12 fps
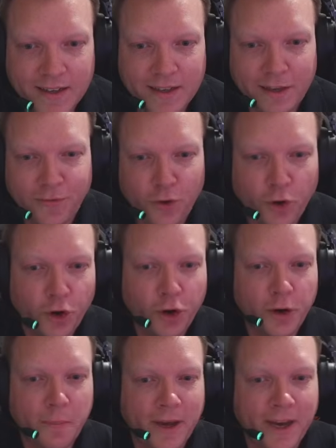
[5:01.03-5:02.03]
if you
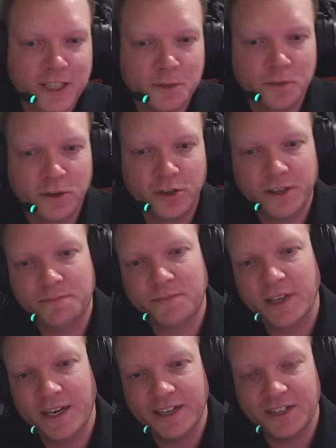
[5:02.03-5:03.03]
own a pack spirit
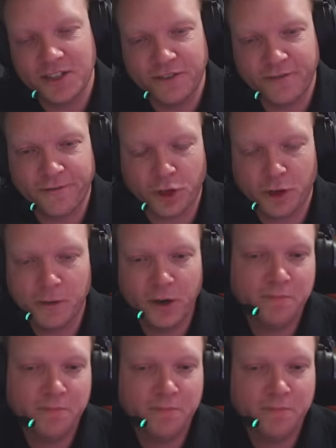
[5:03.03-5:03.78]
and it is in follow mode,